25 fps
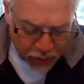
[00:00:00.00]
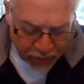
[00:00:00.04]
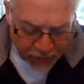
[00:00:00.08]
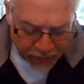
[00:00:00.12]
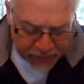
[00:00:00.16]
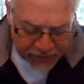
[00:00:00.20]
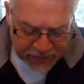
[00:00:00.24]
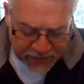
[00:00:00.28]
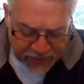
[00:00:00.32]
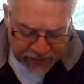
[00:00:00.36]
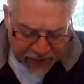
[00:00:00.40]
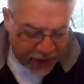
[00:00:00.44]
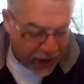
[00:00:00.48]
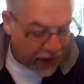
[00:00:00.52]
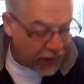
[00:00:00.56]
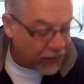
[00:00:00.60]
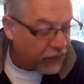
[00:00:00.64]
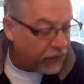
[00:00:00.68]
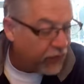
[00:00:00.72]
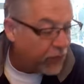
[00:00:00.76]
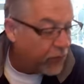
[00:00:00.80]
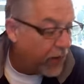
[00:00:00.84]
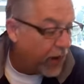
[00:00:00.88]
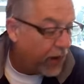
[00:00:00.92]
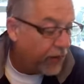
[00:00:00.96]
them a
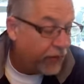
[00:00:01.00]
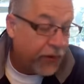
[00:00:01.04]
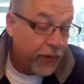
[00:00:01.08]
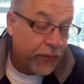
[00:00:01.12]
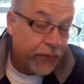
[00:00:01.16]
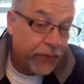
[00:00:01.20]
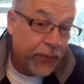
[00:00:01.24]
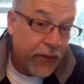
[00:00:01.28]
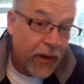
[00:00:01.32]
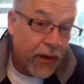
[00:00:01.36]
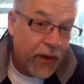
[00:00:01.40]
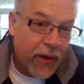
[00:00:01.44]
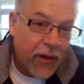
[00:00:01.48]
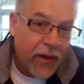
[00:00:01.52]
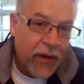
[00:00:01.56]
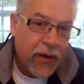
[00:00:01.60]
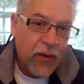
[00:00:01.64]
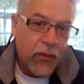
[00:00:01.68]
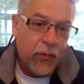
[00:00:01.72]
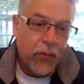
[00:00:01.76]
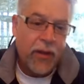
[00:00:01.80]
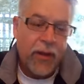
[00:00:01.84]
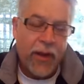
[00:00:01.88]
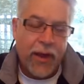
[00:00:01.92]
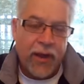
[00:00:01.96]
sign from heaven.
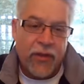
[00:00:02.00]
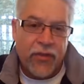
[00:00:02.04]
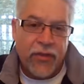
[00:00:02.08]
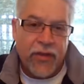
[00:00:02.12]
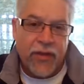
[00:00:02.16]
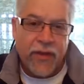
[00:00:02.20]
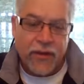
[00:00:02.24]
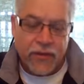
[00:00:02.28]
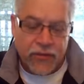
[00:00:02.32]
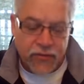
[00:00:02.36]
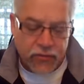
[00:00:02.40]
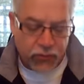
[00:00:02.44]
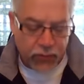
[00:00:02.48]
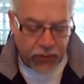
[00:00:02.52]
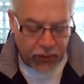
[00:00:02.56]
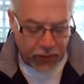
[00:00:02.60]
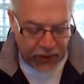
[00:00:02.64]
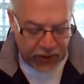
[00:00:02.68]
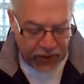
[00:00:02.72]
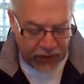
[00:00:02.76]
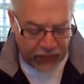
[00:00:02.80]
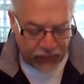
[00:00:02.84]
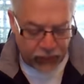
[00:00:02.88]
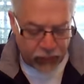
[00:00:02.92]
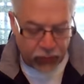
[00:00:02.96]
Well, I think it's
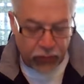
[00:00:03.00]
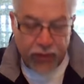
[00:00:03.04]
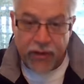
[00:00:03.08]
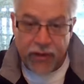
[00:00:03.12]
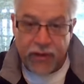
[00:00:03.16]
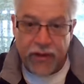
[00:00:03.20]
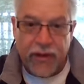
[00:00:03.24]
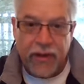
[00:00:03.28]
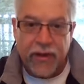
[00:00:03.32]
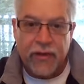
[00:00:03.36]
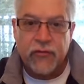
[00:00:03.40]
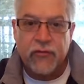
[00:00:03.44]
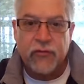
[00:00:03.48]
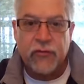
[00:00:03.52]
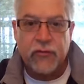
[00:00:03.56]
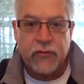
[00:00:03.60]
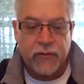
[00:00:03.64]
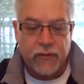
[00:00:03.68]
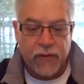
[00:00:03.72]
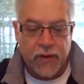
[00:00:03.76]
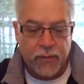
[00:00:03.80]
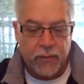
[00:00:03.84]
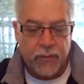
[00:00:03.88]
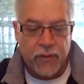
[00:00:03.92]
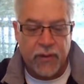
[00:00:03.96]
really, really
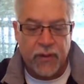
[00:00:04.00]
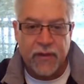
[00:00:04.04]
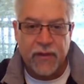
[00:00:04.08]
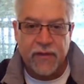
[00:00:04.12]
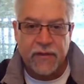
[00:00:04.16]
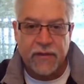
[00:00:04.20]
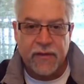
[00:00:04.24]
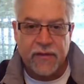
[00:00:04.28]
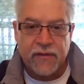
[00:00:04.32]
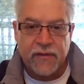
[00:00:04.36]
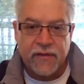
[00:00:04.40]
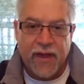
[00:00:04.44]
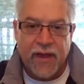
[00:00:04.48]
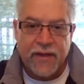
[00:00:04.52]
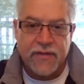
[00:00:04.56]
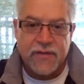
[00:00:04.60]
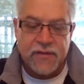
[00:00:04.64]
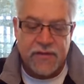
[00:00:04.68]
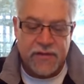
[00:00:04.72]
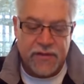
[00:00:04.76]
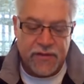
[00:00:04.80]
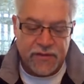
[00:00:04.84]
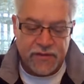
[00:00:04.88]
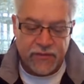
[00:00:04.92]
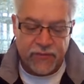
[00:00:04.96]
interesting because the
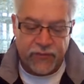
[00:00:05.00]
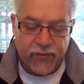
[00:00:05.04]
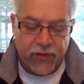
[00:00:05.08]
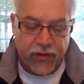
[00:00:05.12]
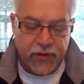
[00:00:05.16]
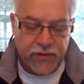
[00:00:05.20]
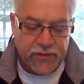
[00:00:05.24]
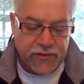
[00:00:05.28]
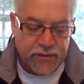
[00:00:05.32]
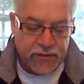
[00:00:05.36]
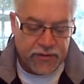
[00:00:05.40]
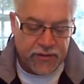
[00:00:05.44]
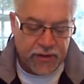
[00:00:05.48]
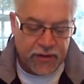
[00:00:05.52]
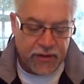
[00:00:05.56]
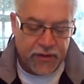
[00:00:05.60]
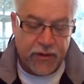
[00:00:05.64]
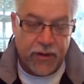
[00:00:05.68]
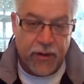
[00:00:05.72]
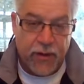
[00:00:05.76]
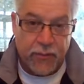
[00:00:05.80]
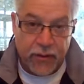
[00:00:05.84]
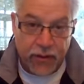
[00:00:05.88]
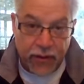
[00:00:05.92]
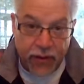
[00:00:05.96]
Sadducees and Pharisees didn't
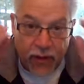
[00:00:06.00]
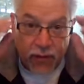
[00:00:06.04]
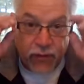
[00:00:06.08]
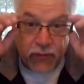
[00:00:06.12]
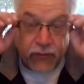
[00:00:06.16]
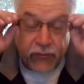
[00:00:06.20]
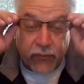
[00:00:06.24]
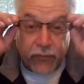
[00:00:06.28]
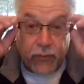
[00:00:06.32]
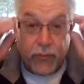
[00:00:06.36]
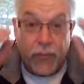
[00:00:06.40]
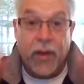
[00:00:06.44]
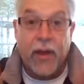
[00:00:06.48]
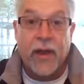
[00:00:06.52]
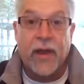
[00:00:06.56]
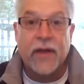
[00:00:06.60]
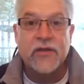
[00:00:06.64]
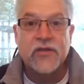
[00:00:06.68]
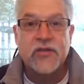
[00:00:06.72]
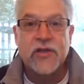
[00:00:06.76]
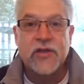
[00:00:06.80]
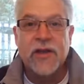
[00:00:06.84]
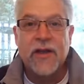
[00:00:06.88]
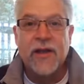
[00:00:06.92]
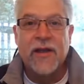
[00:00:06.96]
come together for
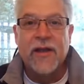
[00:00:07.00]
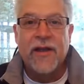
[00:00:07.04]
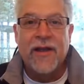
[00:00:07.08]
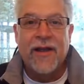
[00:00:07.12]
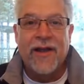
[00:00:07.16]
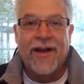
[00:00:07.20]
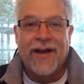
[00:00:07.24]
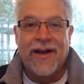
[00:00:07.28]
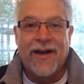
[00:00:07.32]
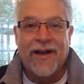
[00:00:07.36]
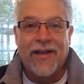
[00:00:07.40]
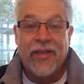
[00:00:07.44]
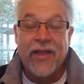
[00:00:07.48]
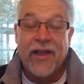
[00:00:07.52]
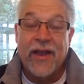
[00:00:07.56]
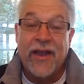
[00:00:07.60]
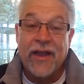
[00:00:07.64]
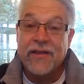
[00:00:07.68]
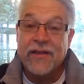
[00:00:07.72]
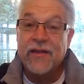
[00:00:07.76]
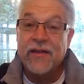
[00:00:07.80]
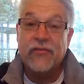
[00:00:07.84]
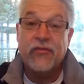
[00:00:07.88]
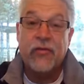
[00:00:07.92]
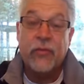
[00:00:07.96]
much. Uh, they
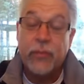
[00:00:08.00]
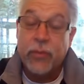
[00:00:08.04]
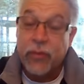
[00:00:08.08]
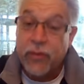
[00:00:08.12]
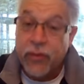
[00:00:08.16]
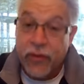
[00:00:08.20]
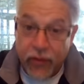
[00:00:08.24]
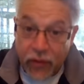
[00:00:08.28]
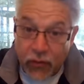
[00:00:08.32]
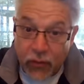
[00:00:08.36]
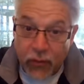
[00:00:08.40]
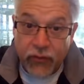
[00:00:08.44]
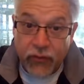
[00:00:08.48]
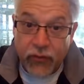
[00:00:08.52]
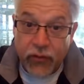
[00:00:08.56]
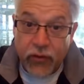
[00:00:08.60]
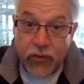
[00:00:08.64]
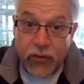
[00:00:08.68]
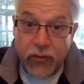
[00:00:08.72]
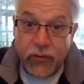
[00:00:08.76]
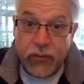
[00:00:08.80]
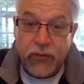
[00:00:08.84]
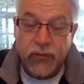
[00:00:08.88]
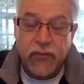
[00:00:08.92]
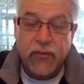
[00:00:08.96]
had different political
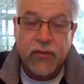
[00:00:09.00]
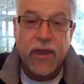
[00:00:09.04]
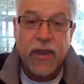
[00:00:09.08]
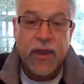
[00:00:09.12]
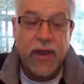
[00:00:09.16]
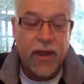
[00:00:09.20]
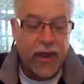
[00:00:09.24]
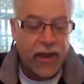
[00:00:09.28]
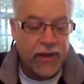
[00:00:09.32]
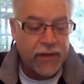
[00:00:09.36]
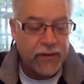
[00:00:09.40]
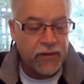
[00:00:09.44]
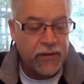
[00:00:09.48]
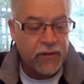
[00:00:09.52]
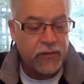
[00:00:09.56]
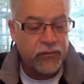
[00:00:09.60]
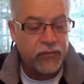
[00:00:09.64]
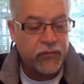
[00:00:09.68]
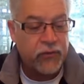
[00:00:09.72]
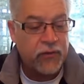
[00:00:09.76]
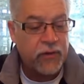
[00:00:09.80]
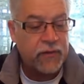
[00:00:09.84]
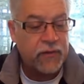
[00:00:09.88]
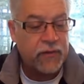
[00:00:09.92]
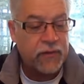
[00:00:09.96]
views. They had
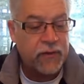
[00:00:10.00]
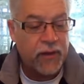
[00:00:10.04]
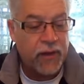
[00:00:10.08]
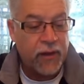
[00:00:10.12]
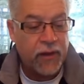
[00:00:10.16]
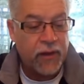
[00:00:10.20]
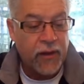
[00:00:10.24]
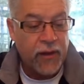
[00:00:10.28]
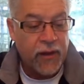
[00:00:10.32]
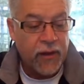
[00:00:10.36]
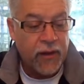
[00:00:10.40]
different uh,